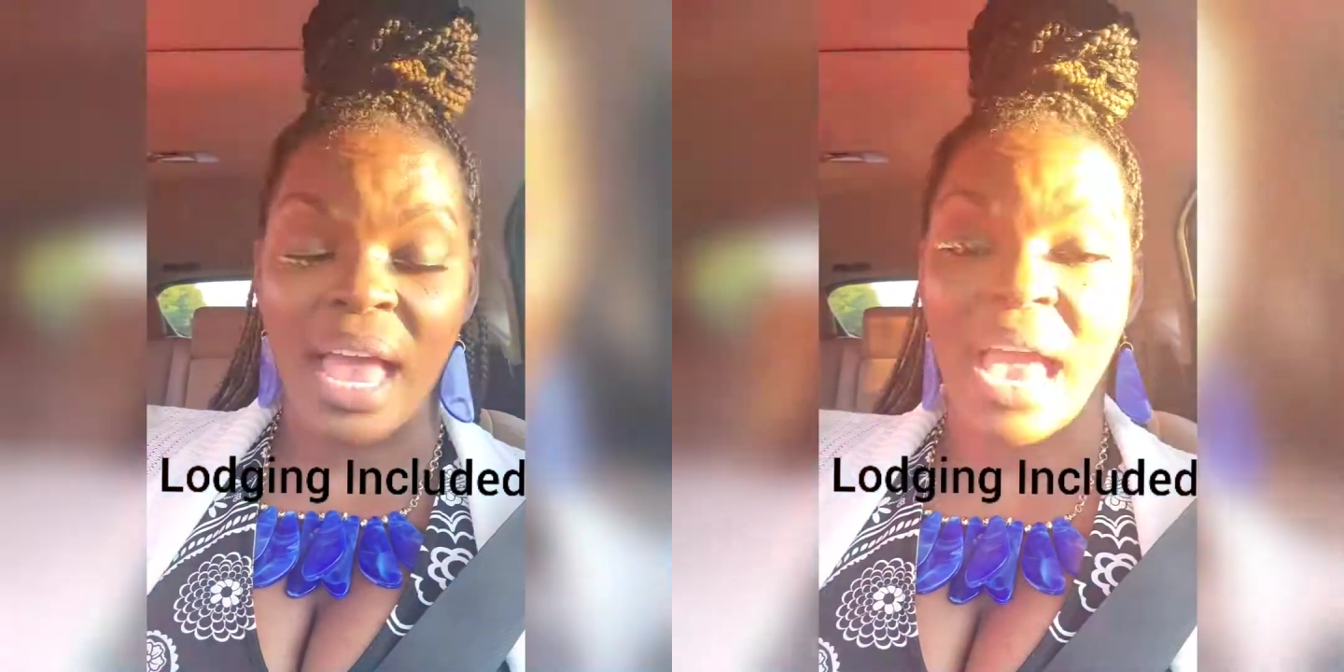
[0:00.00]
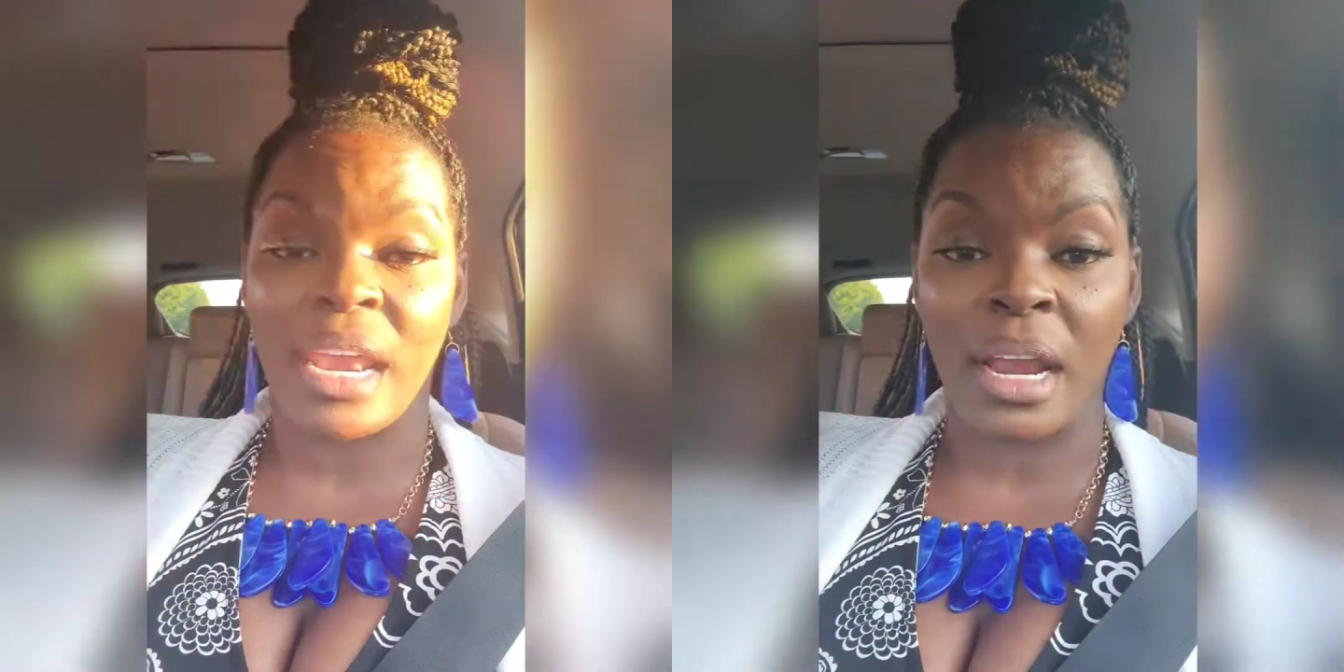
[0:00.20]

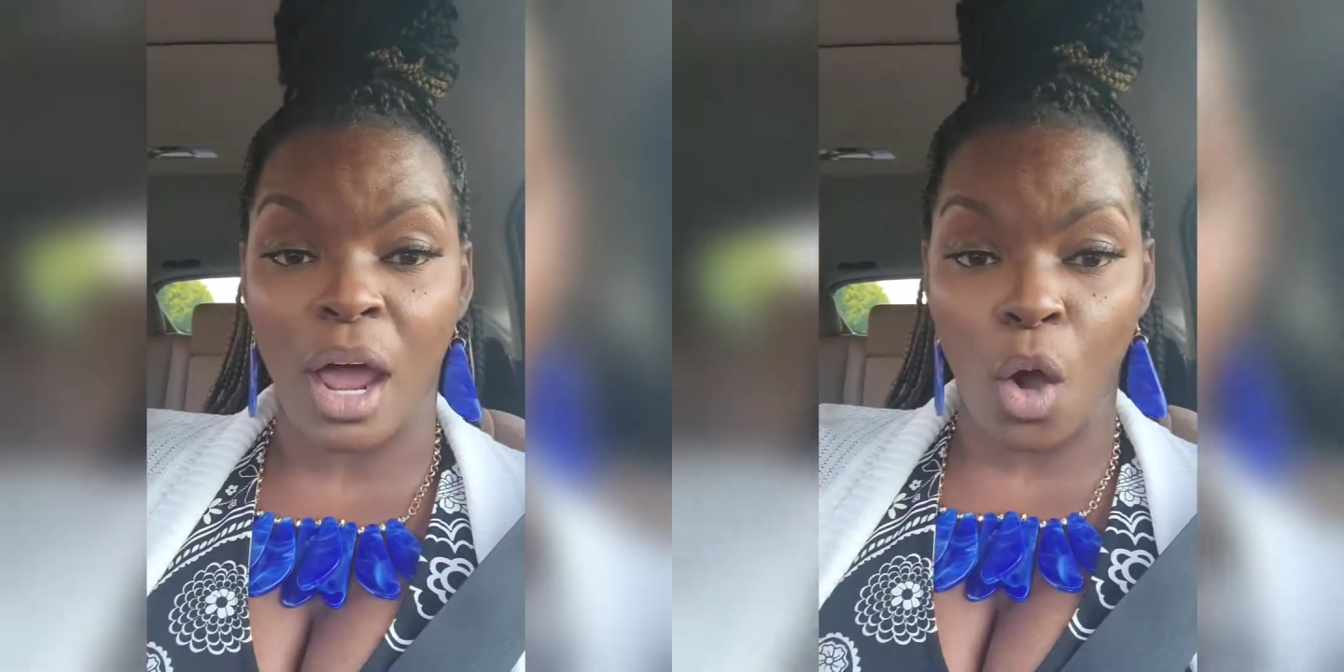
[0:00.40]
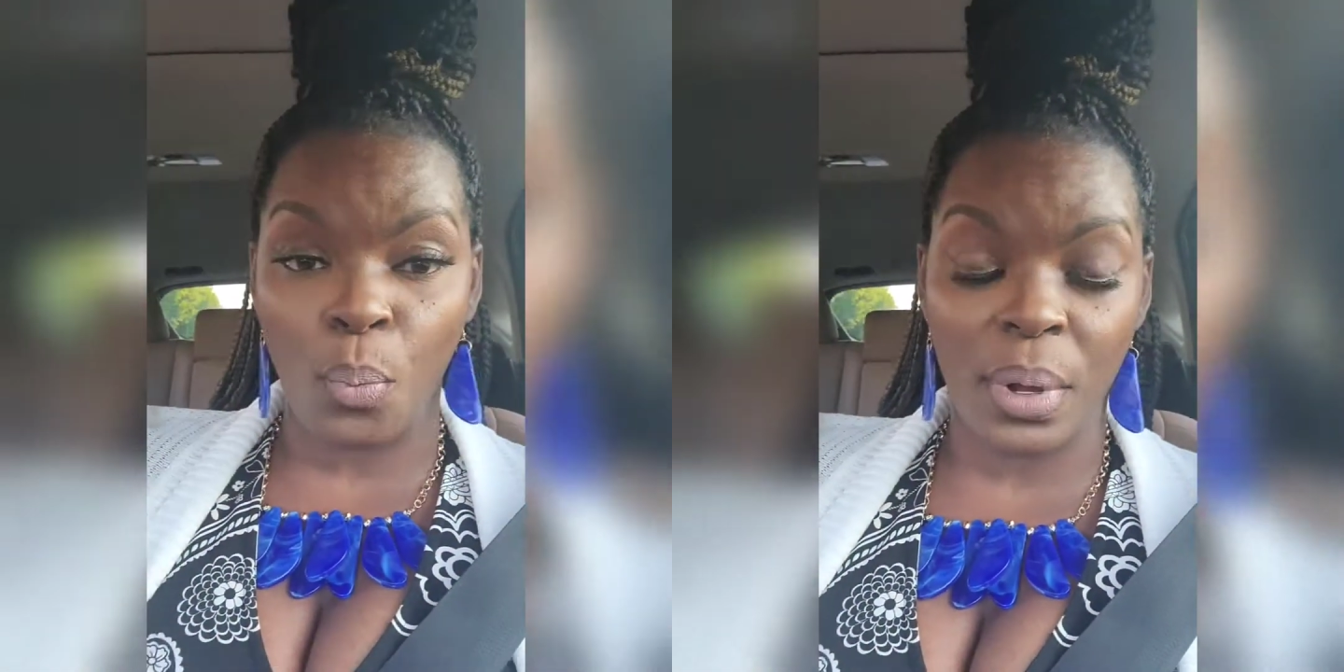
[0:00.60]
and an
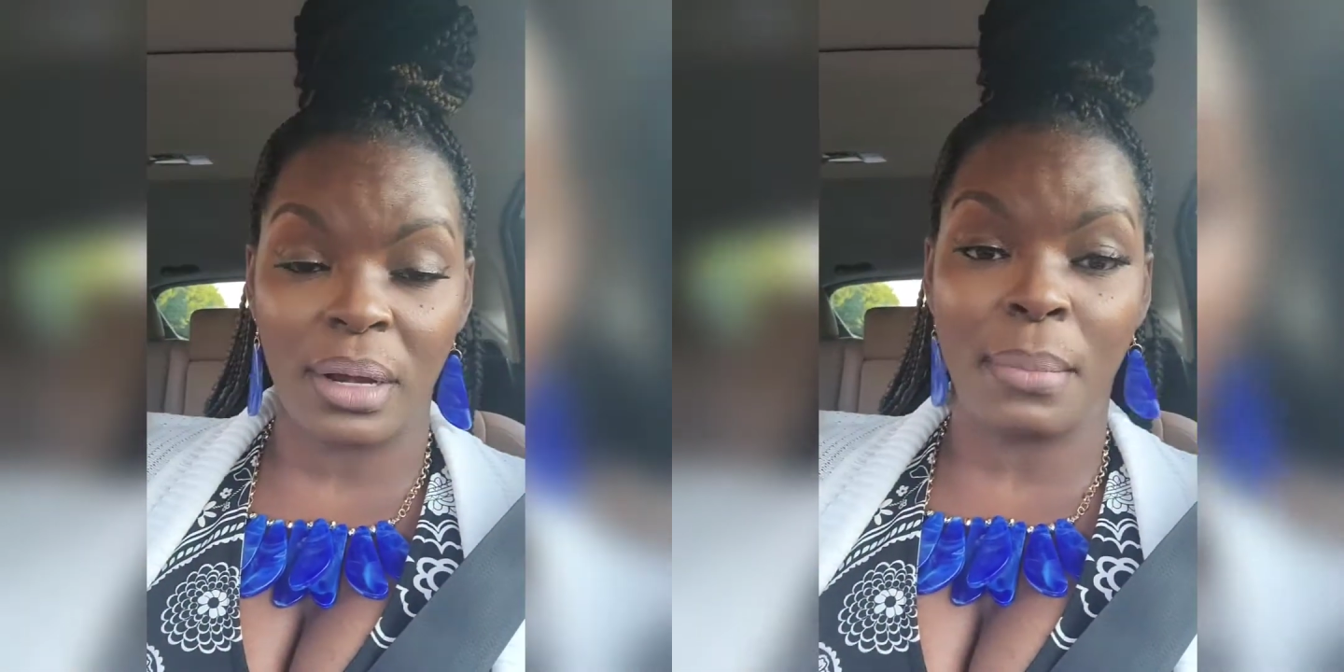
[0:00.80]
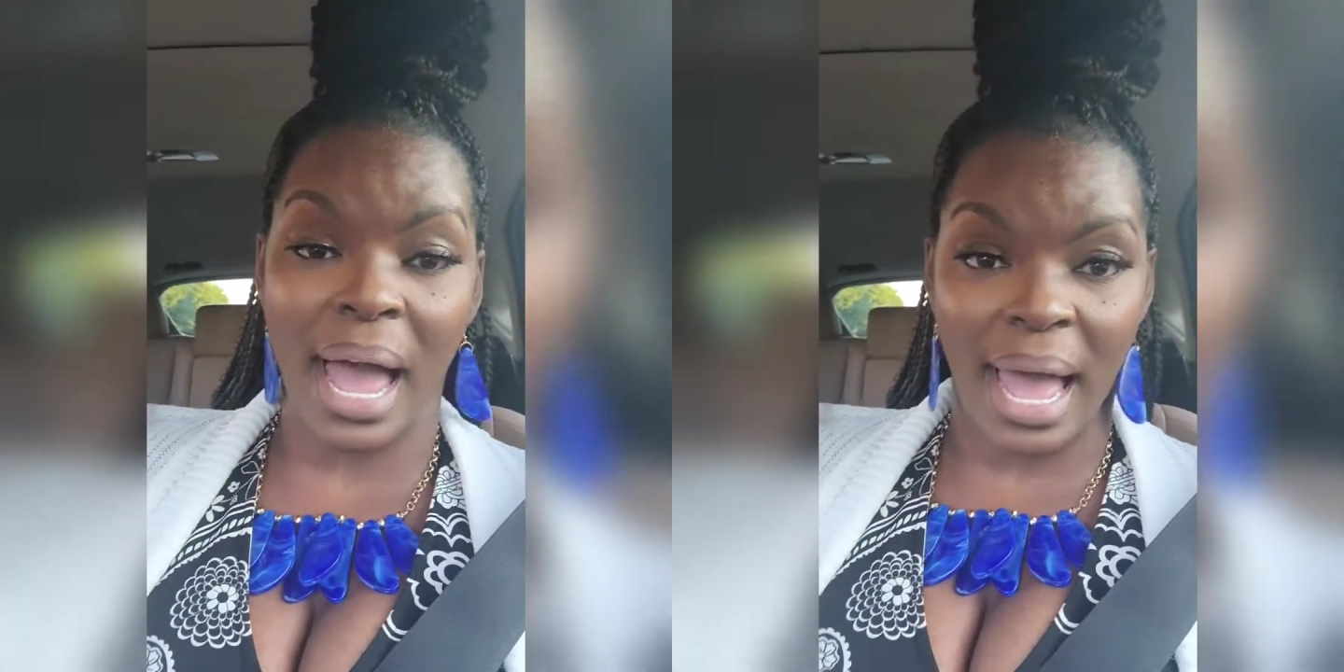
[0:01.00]
open
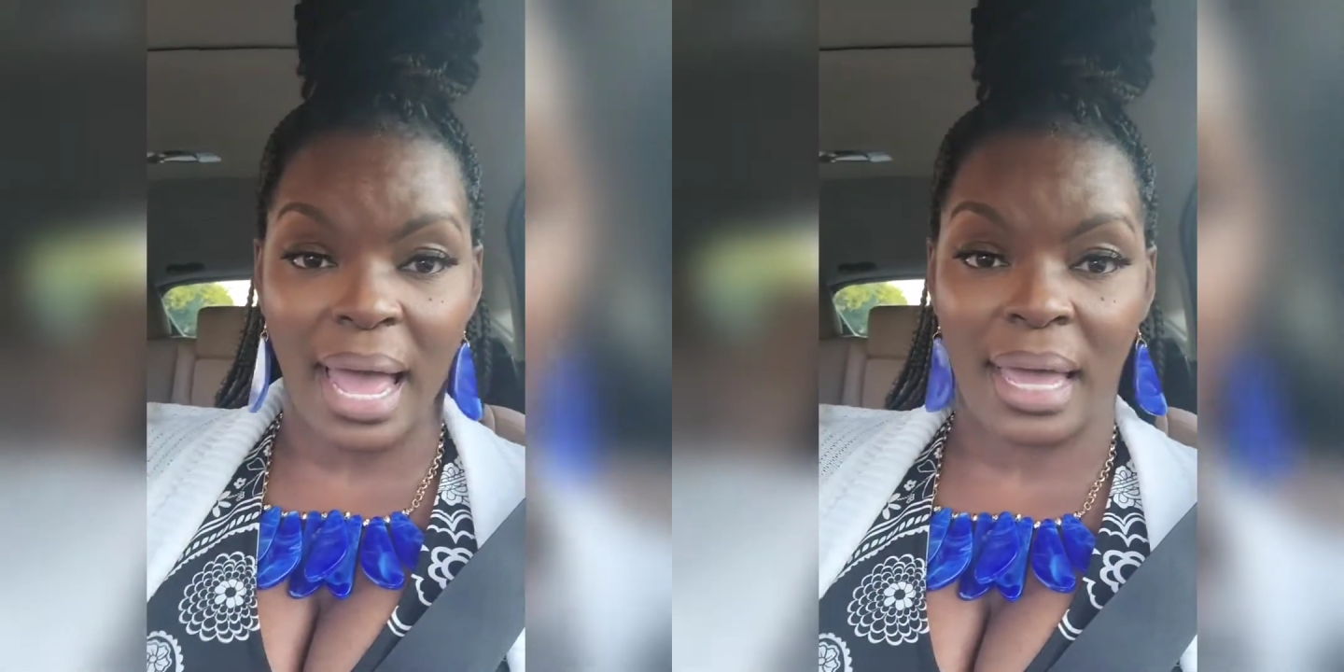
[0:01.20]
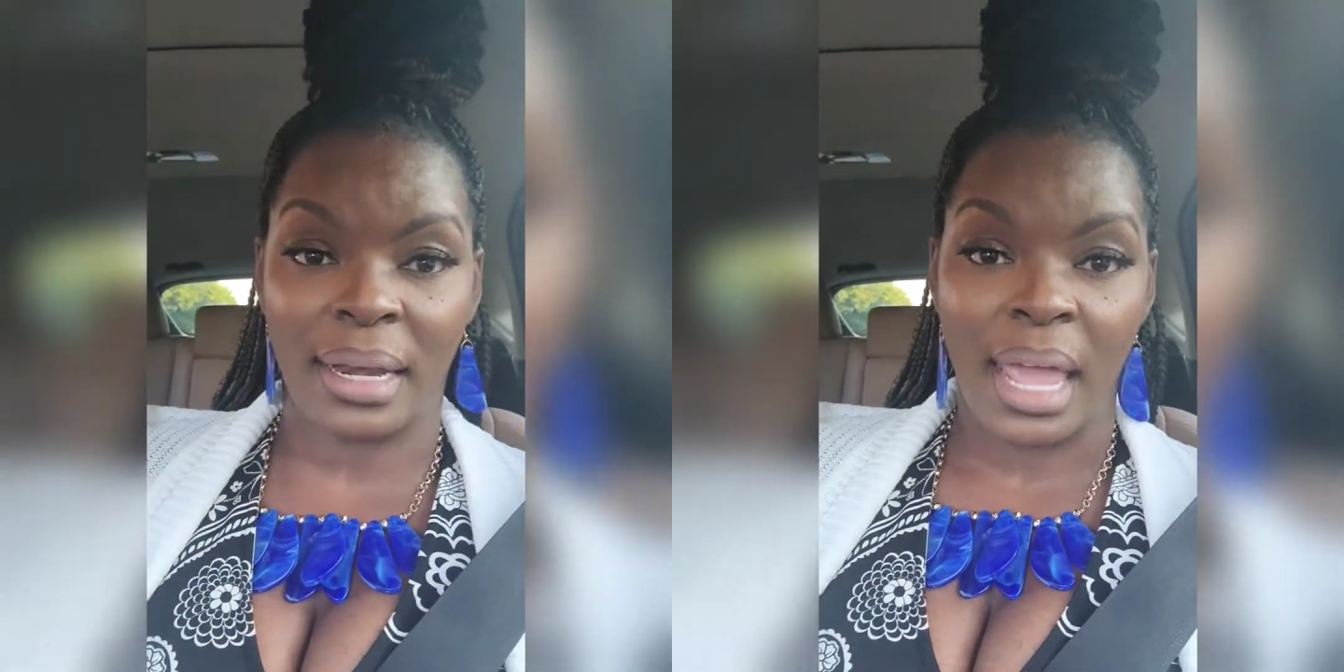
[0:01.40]

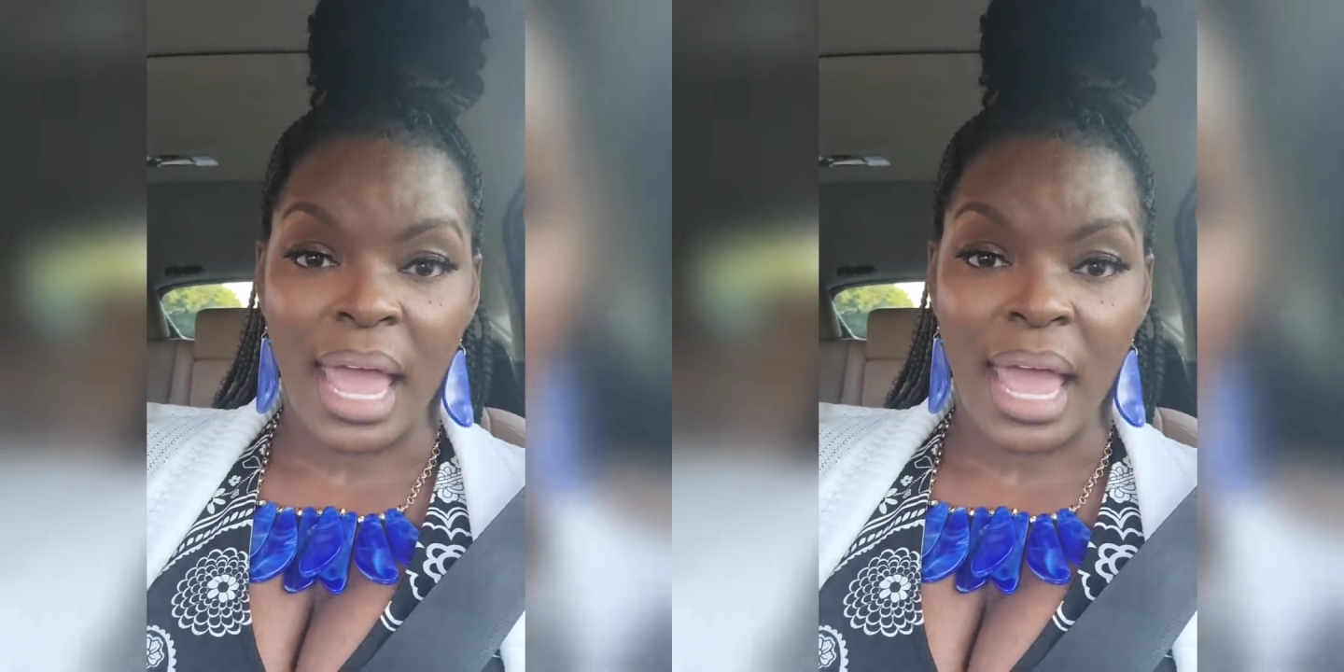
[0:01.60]
mind.